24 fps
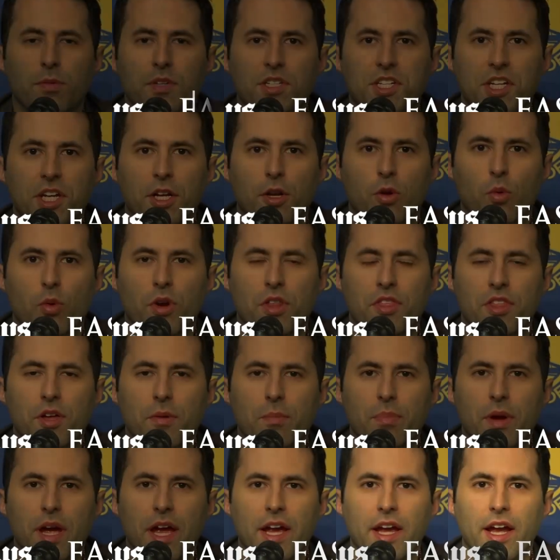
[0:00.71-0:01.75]
Medina with the
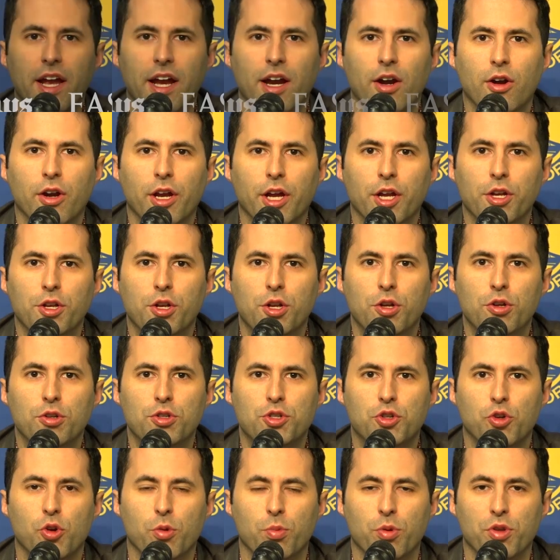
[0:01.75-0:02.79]
Bay Area
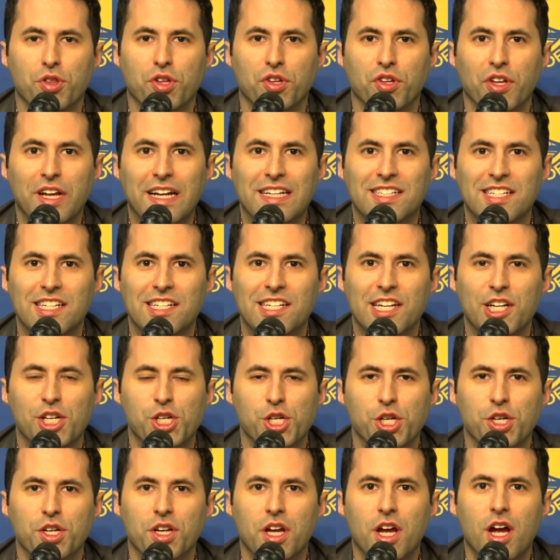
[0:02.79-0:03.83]
News Group with the latest
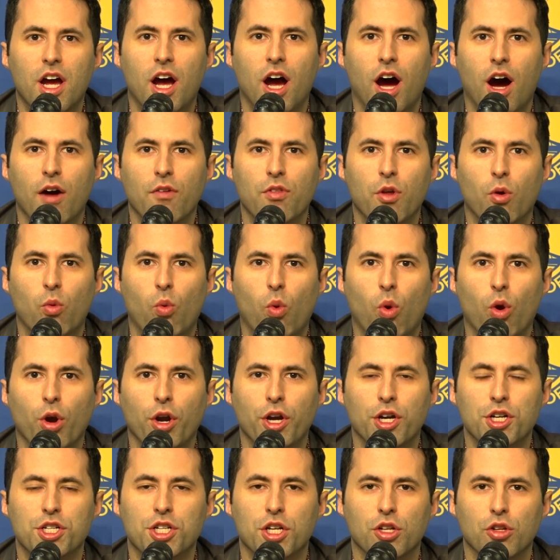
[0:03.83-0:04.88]
edition of the
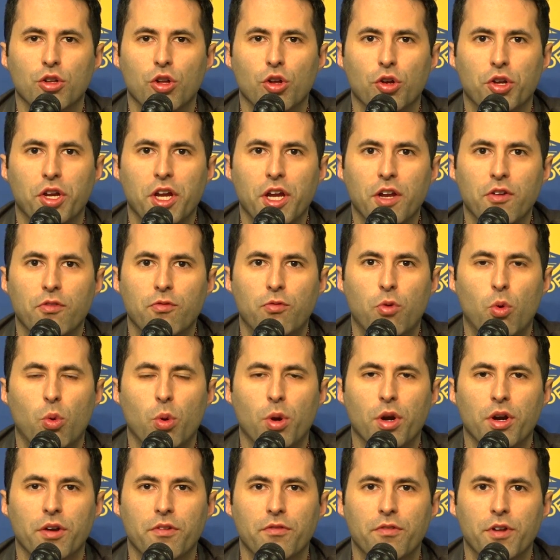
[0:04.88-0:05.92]
Warriors Looking
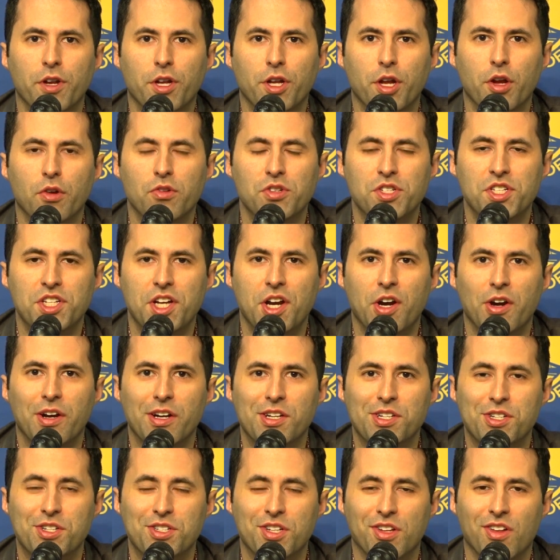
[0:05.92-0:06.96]
Forward video
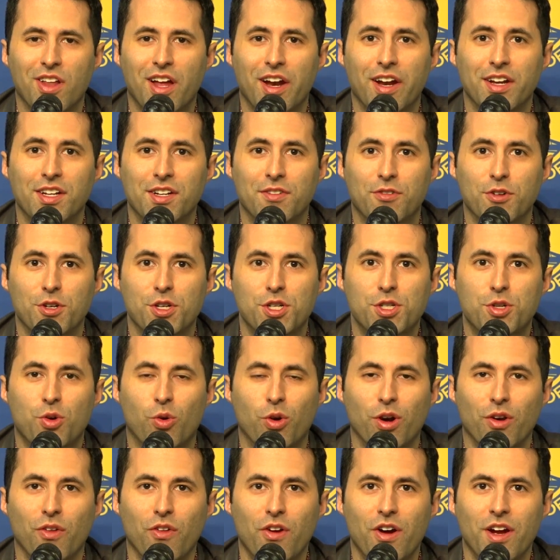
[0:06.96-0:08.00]
series. There's a lot of different
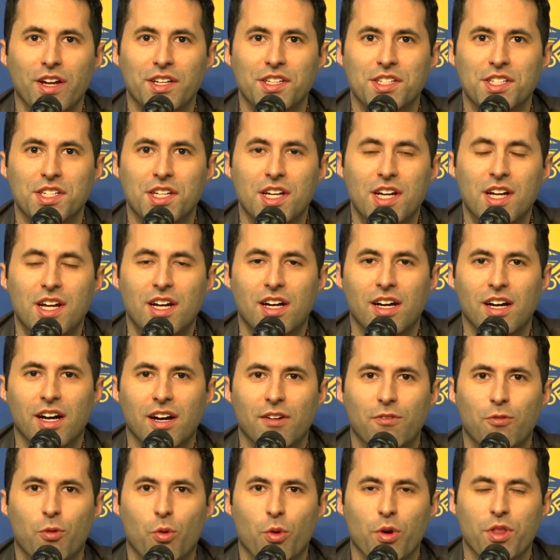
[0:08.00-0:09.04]
storylines
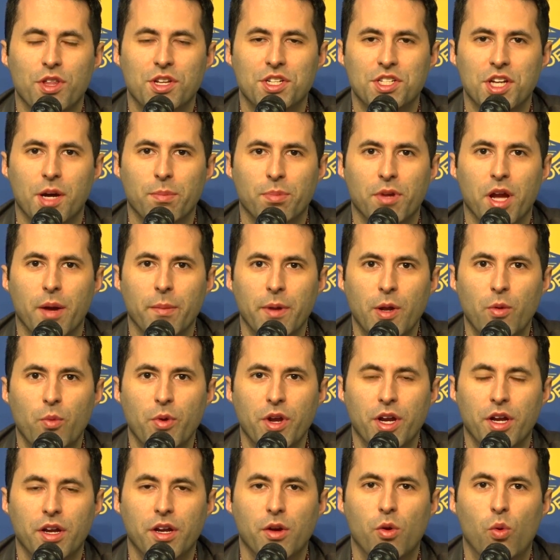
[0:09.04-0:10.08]
for this upcoming
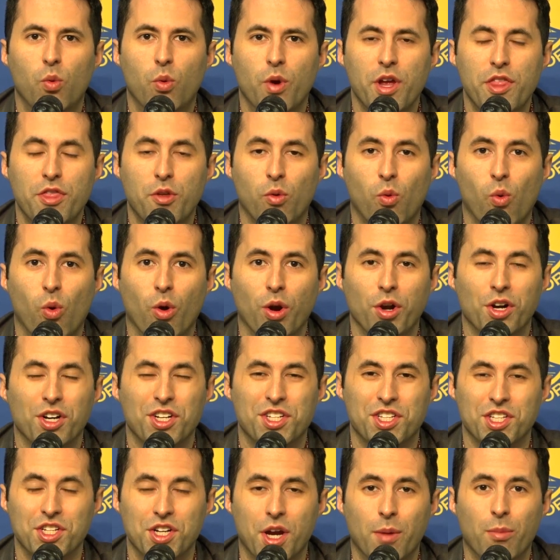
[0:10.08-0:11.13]
week with the
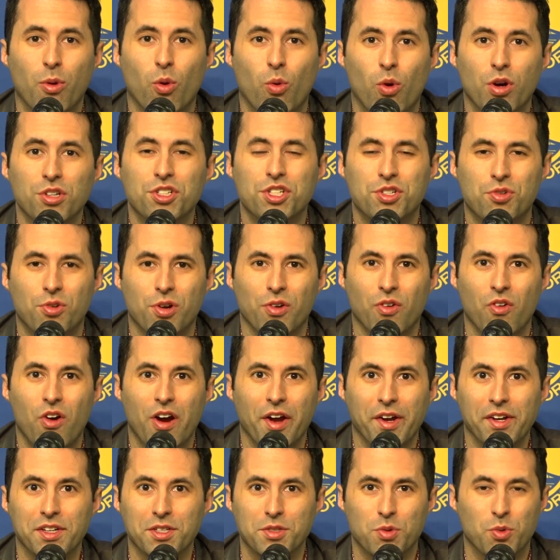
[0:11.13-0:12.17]
Warriors. The number one
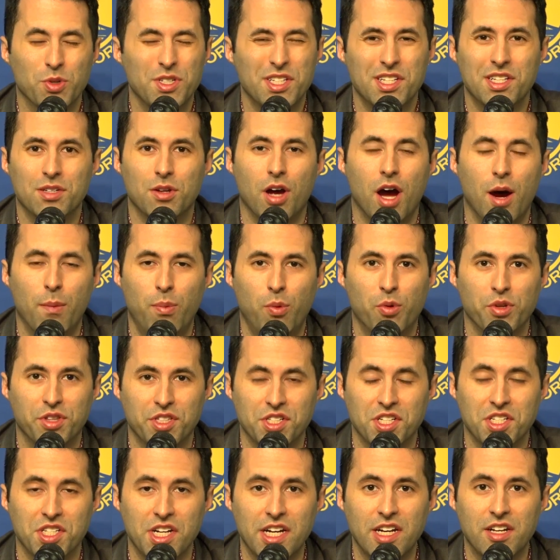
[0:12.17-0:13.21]
storyline is what's up with
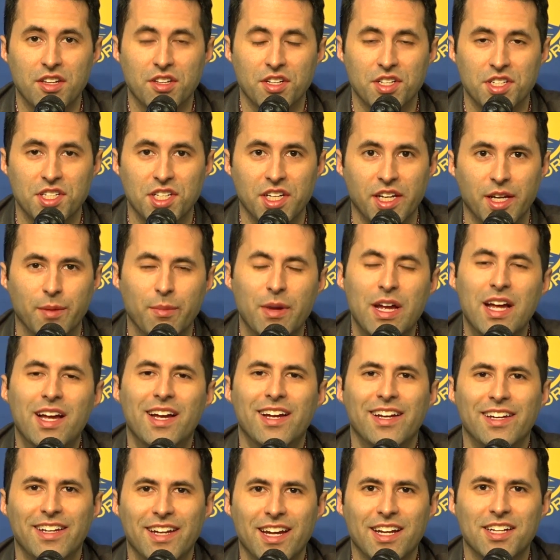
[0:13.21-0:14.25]
the state of the team.
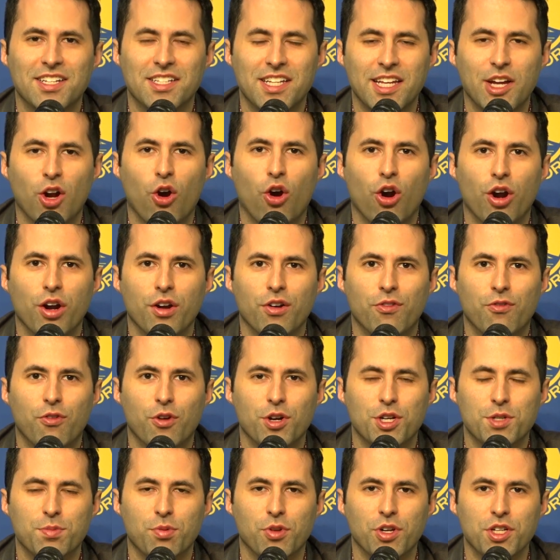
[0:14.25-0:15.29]
Yes, they are in
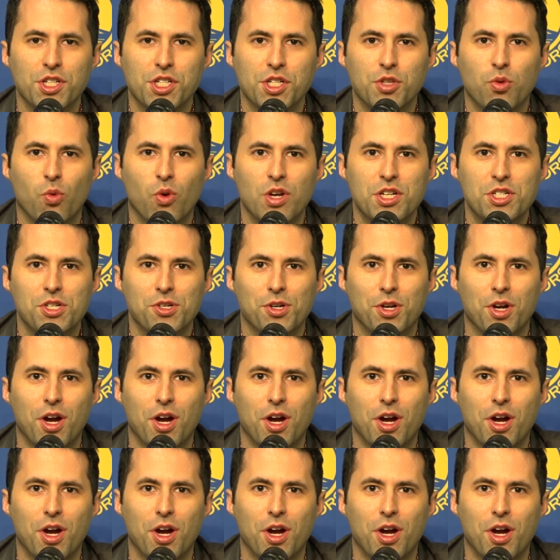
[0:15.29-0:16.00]
first place in the Western